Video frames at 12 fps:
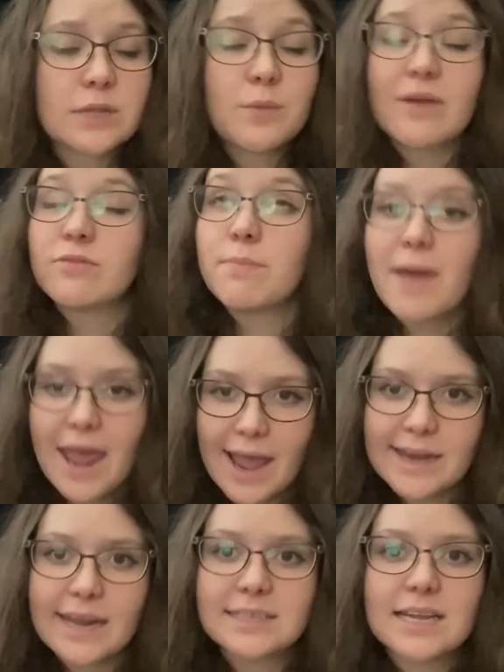Then we have the
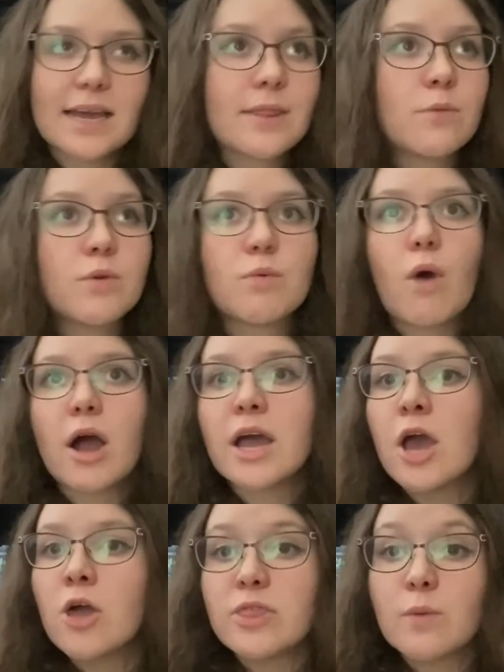Pan ending, and then we
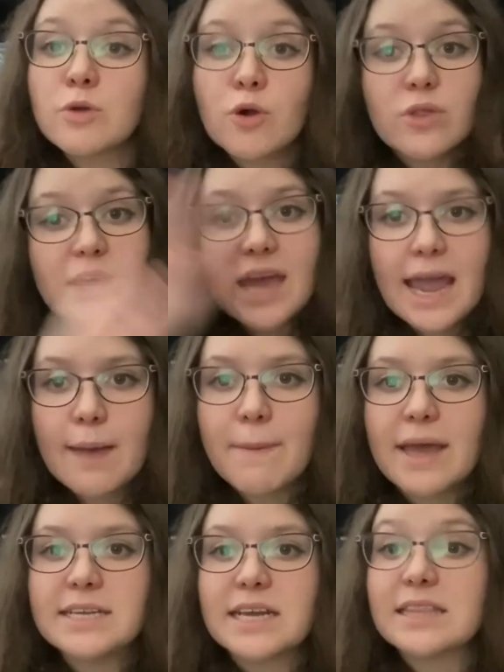go to the camp
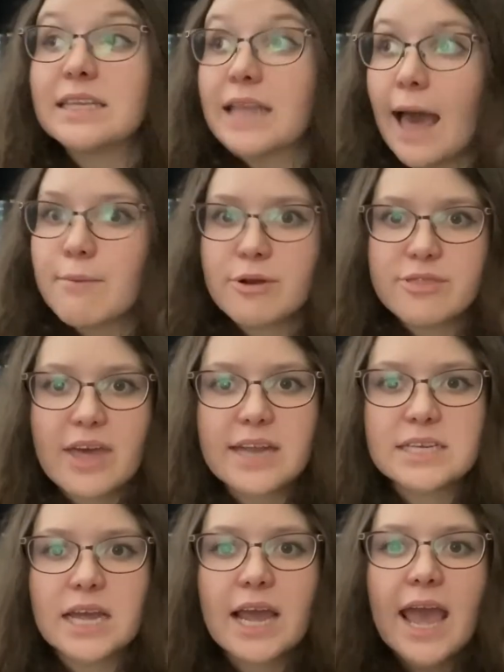ending and the labyrinth
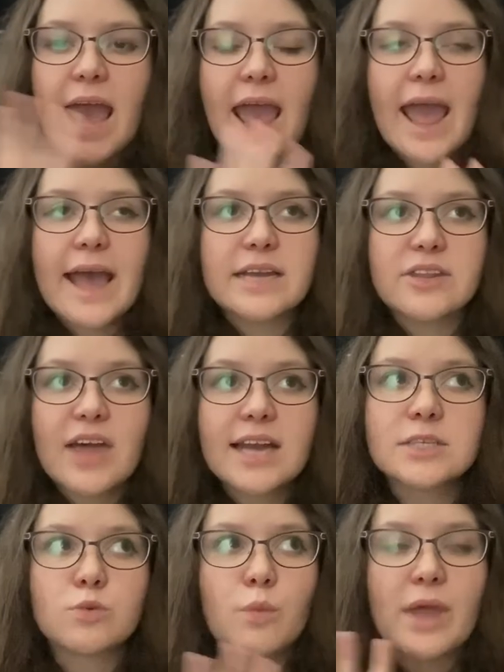ending. And that
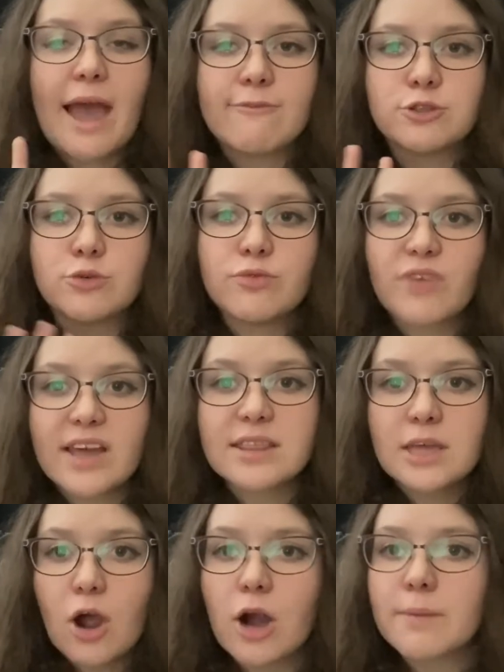is when we have to fight
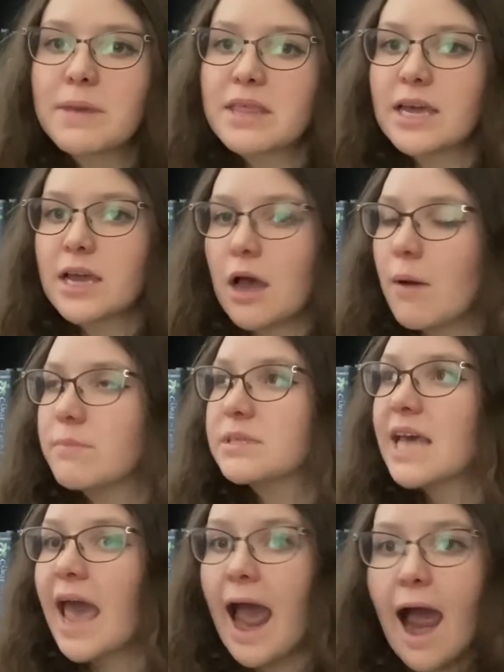the army that
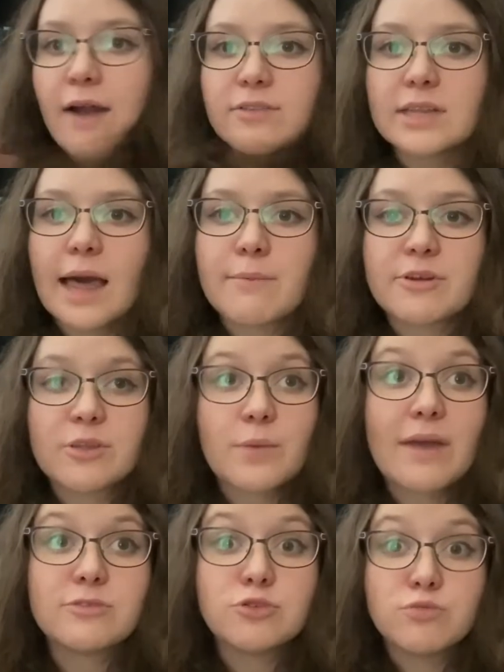comes out of the labyrinth, and we
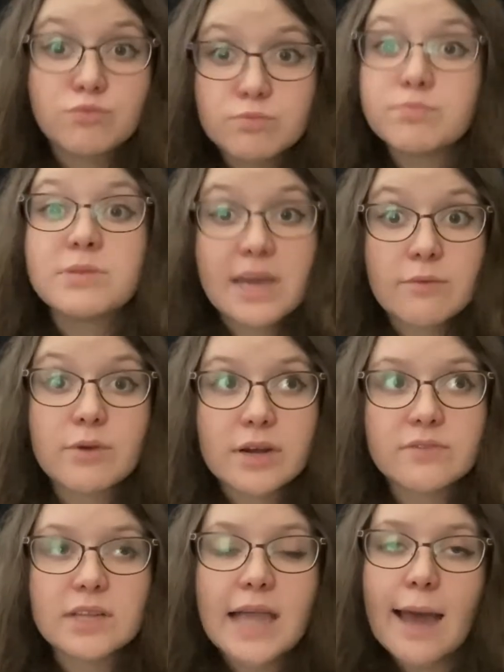have to get rid
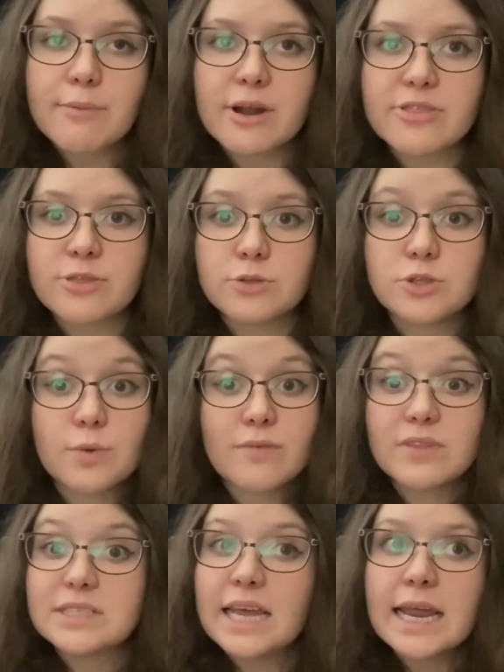of the labyrinth. And so we
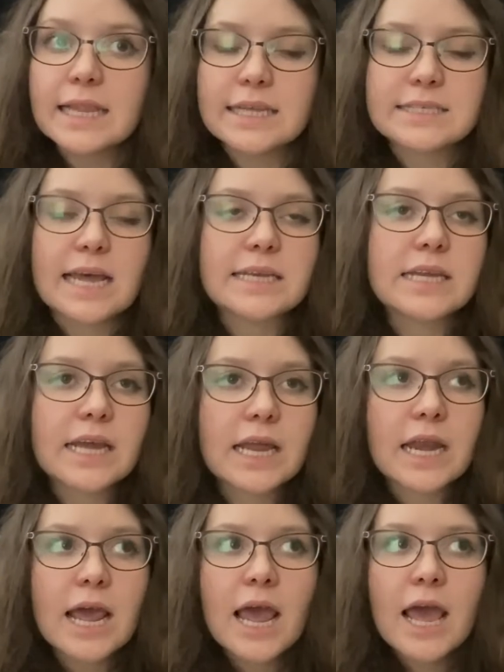have the Daedalus ending,
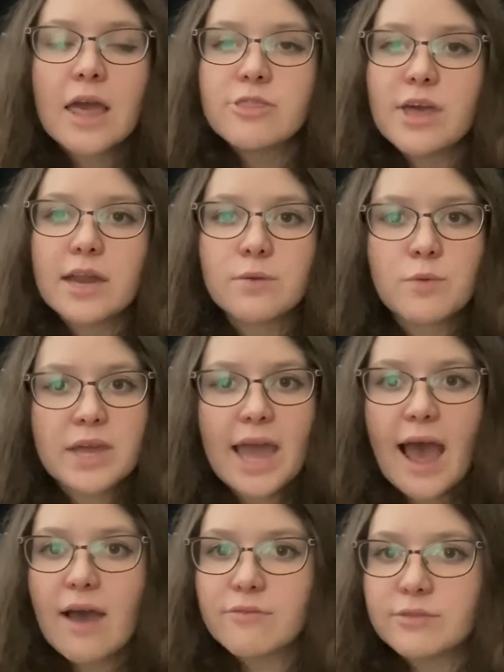and then we
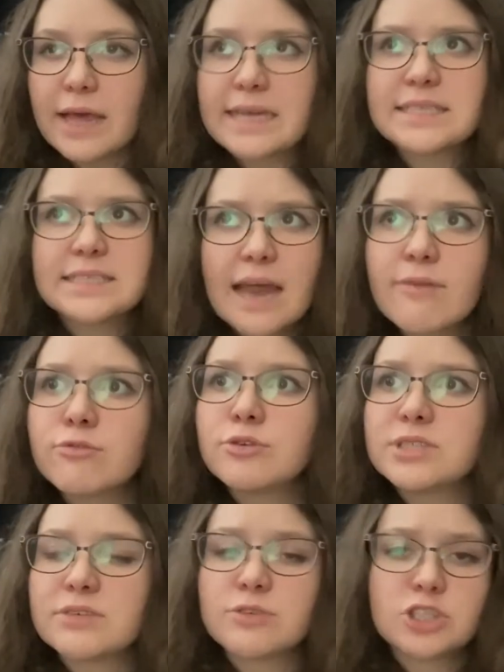have like
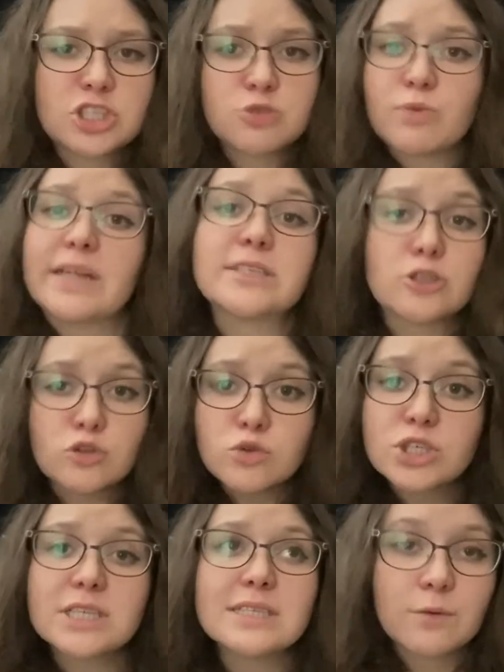several different just
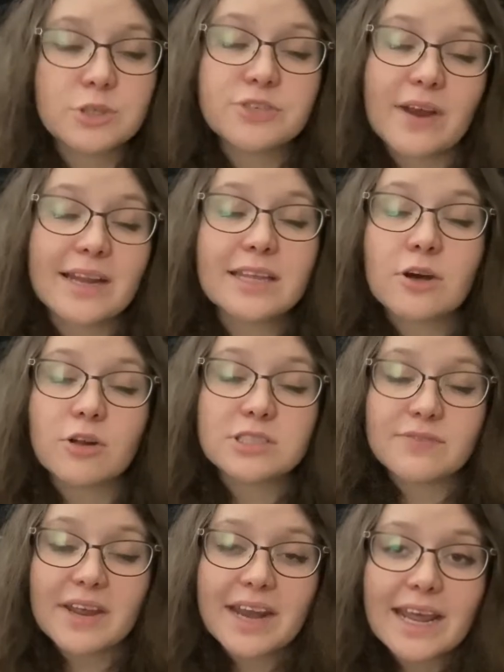resolutions, which finally
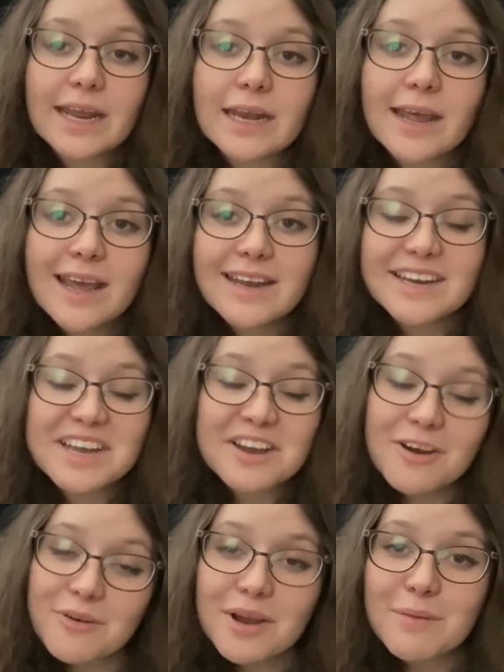cultivate in
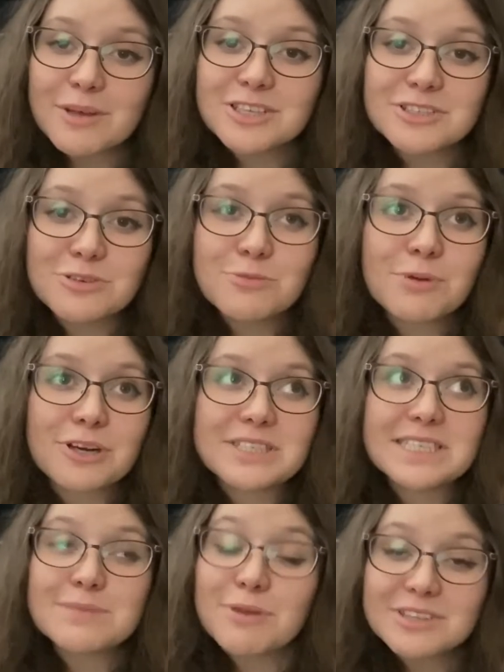Nico coming to
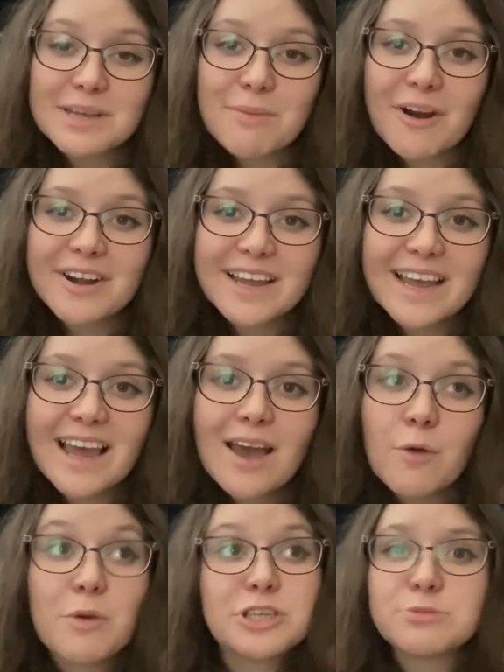Percy's birthday party,
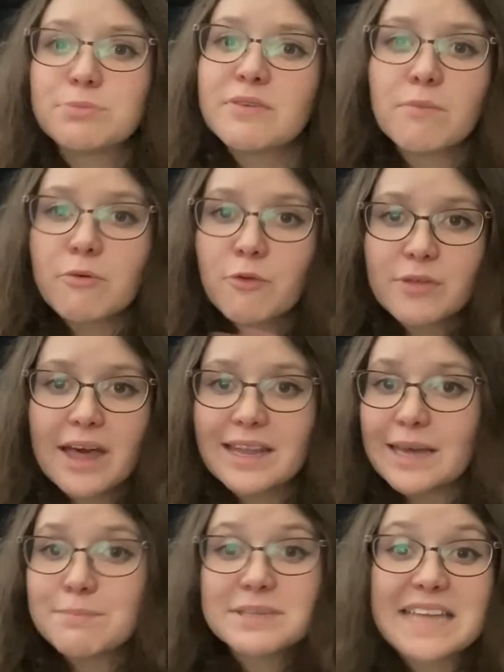which even before that,
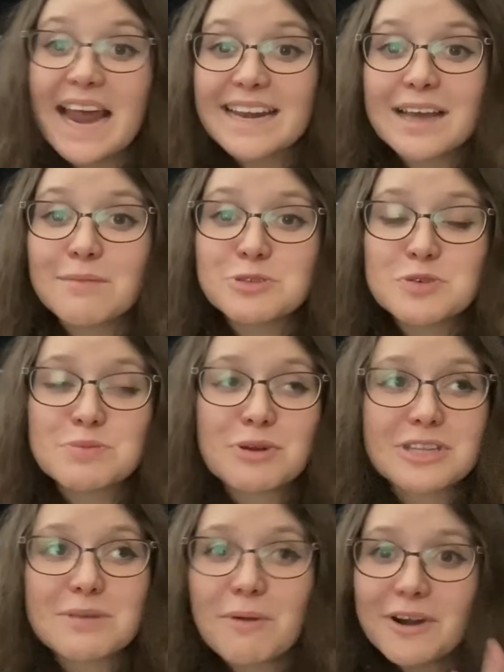like Poseidon comes to his
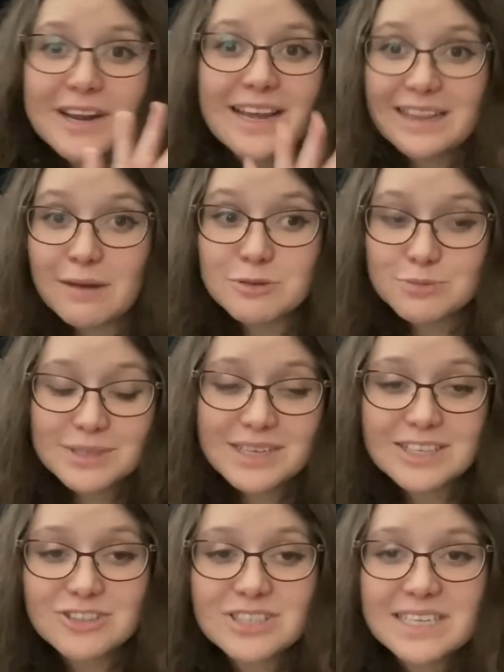birthday party, and that was really
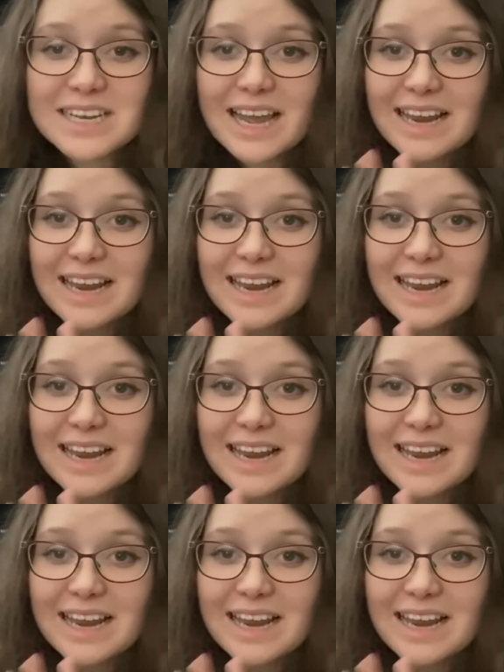interesting.